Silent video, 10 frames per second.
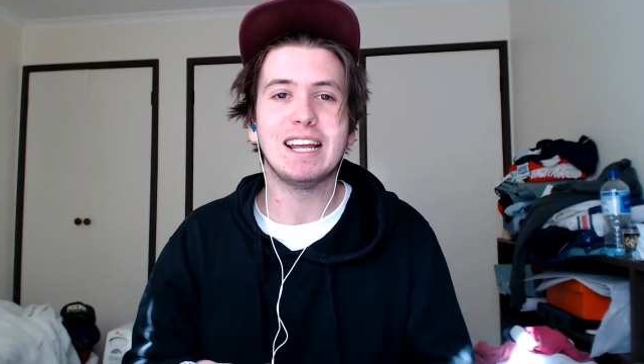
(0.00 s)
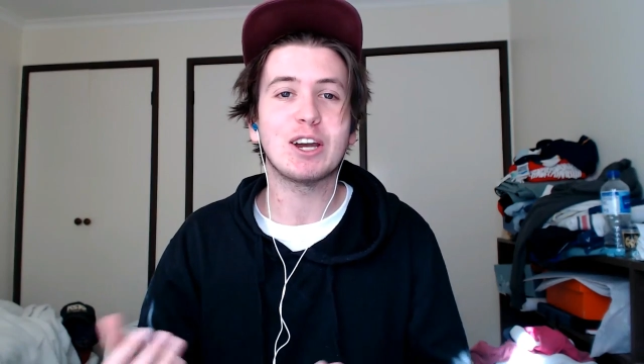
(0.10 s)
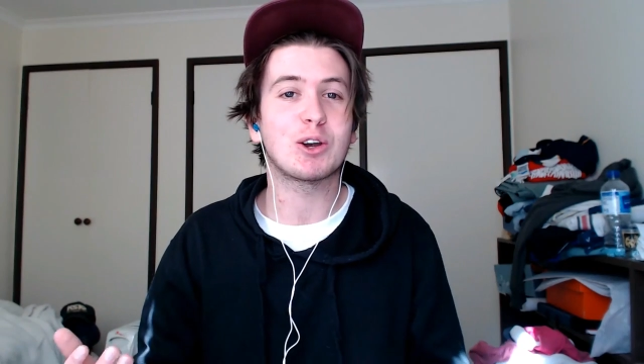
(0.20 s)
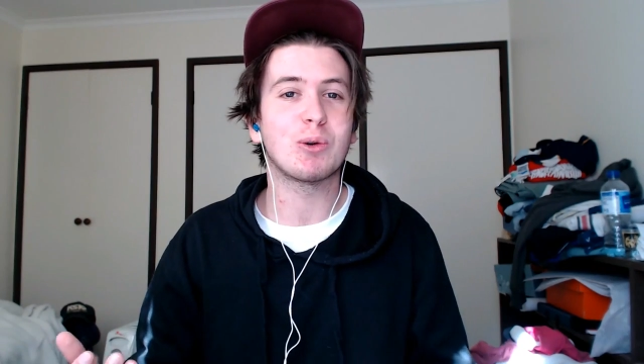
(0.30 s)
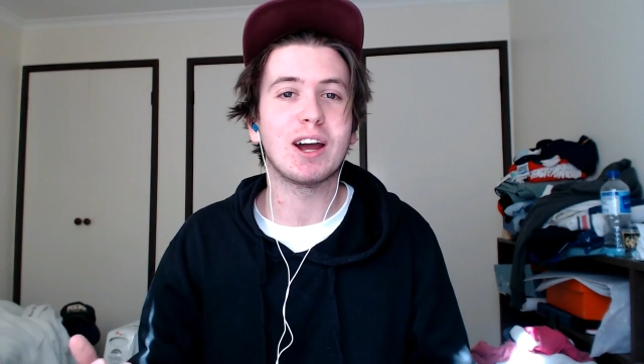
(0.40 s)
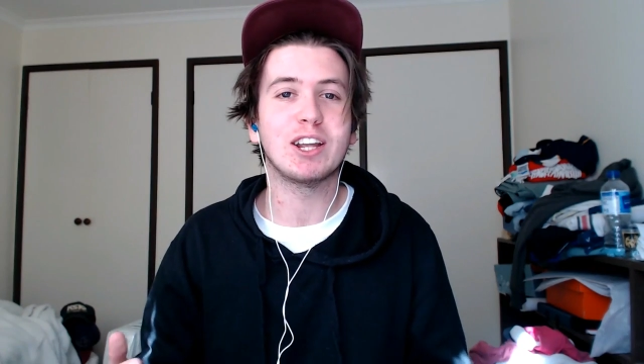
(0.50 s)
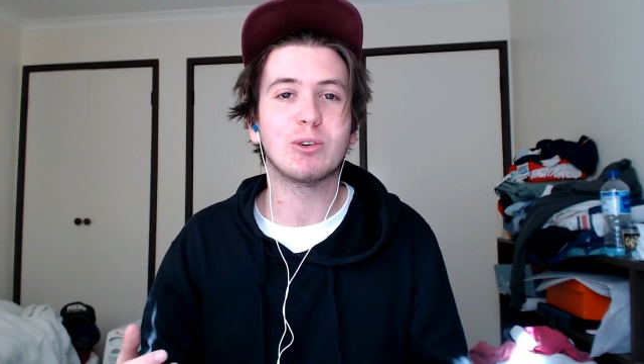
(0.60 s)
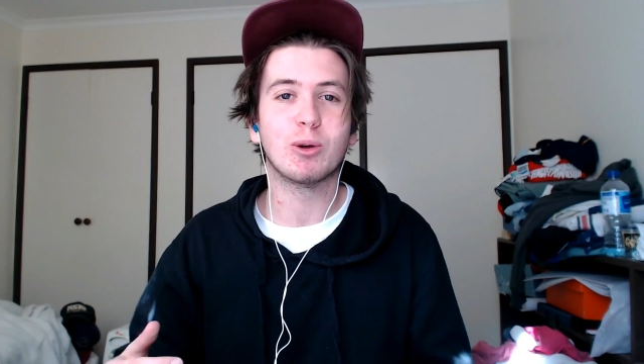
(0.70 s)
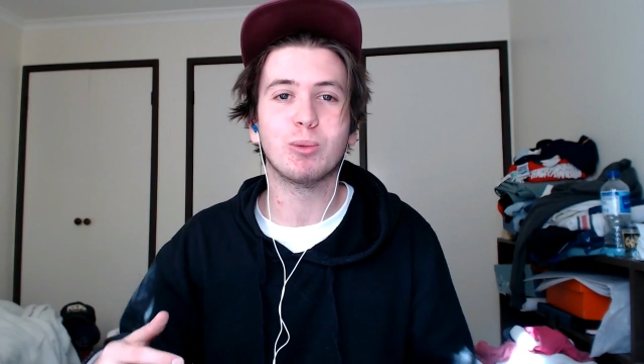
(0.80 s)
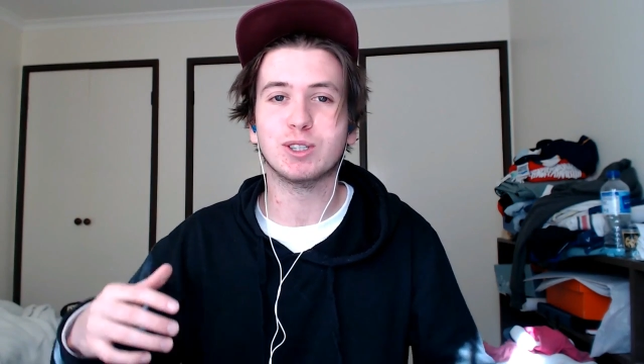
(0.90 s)
Our karate
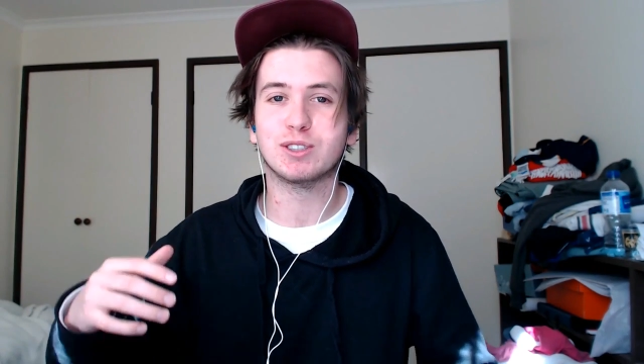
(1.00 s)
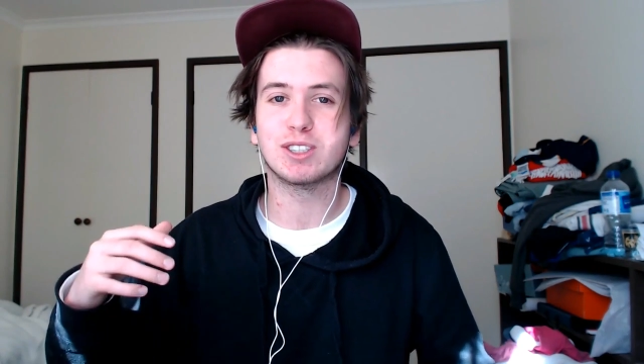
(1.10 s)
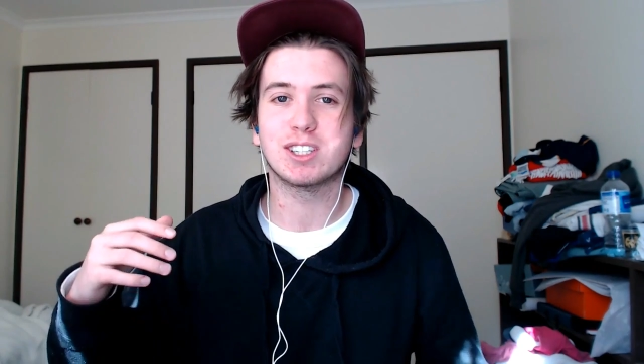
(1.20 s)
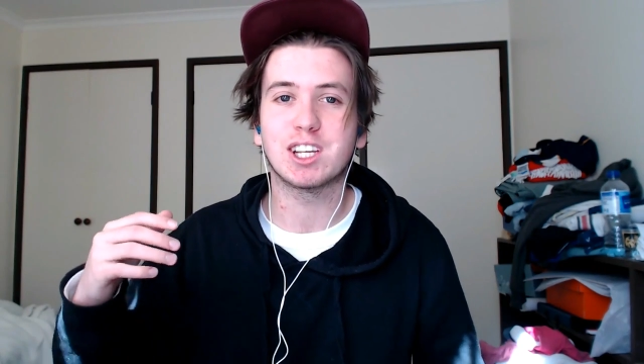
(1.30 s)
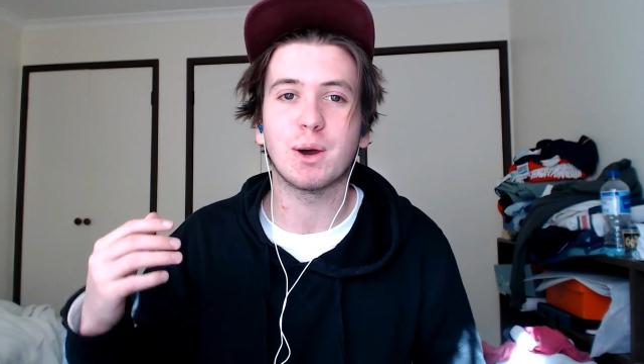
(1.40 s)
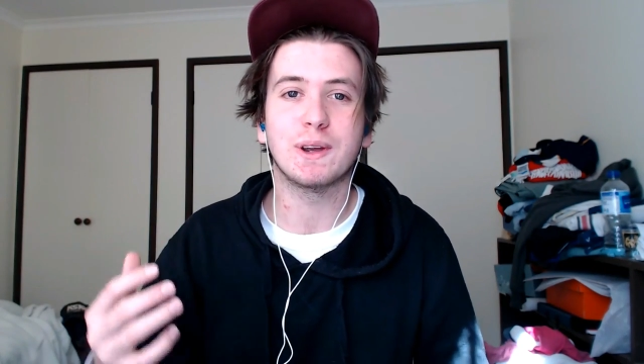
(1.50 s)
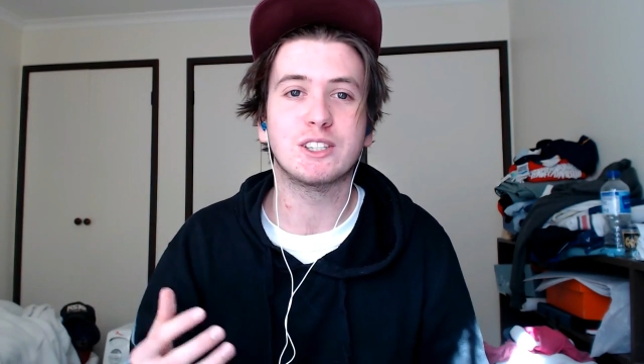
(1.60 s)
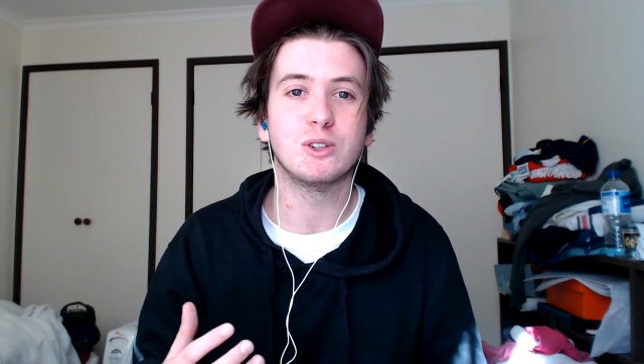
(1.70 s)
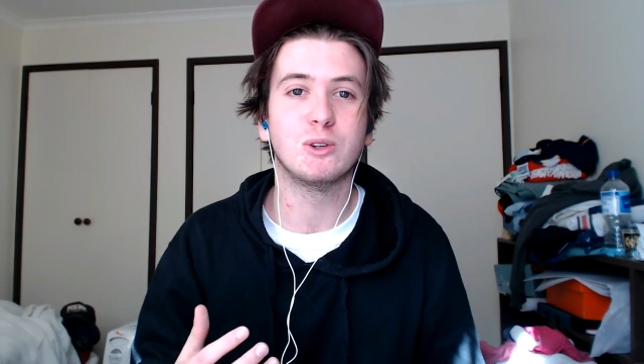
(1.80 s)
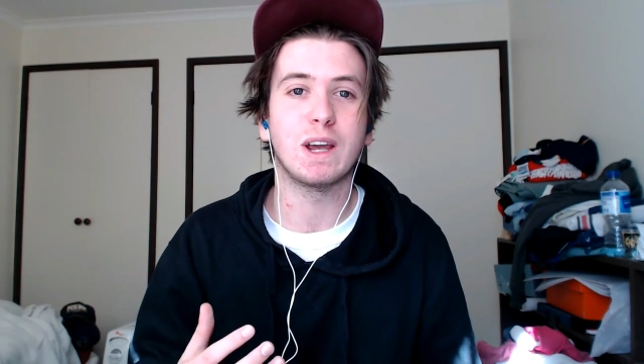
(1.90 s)
group was going
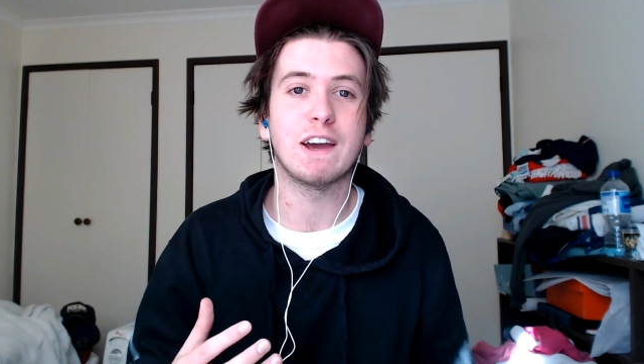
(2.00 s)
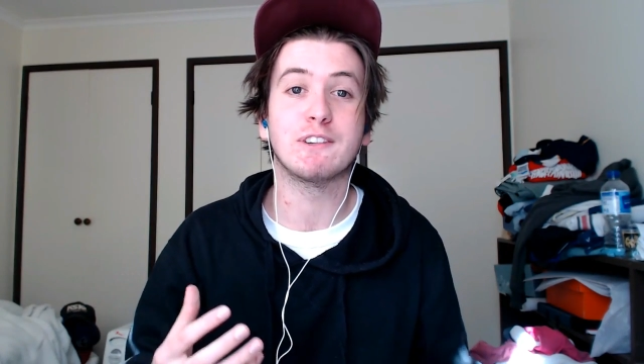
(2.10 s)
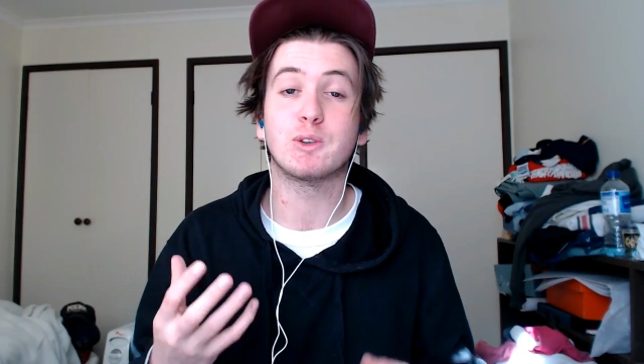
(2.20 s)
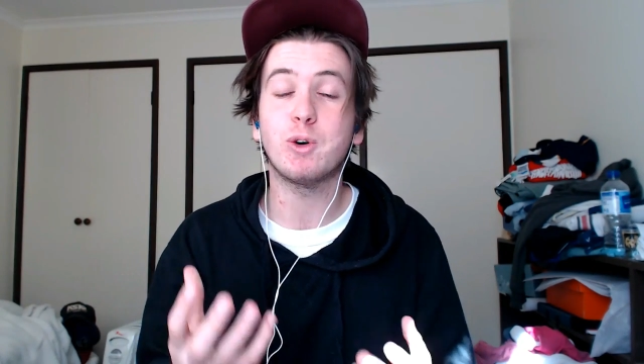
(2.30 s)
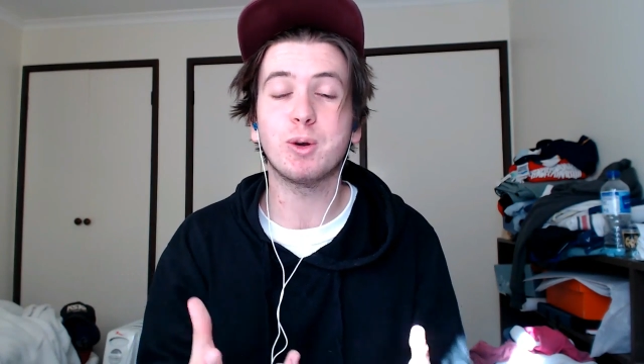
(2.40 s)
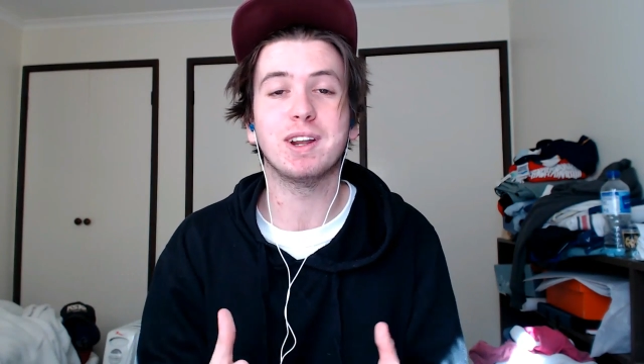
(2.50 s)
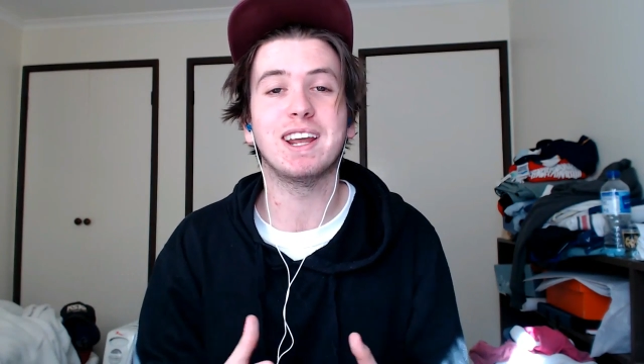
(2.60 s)
to have a tournament